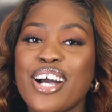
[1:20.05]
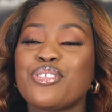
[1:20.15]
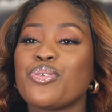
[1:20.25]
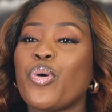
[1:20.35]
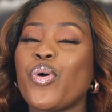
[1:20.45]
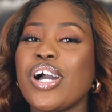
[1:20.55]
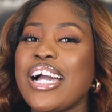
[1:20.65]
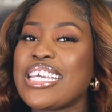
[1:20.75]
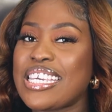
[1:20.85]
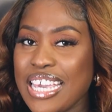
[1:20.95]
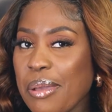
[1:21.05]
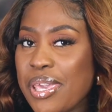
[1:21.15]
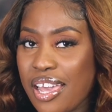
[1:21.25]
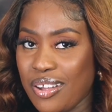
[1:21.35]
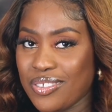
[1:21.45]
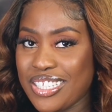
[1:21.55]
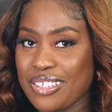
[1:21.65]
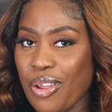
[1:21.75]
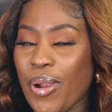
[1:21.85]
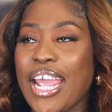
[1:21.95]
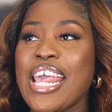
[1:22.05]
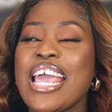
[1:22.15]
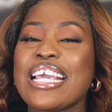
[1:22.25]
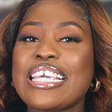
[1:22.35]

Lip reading: So hear me out, right?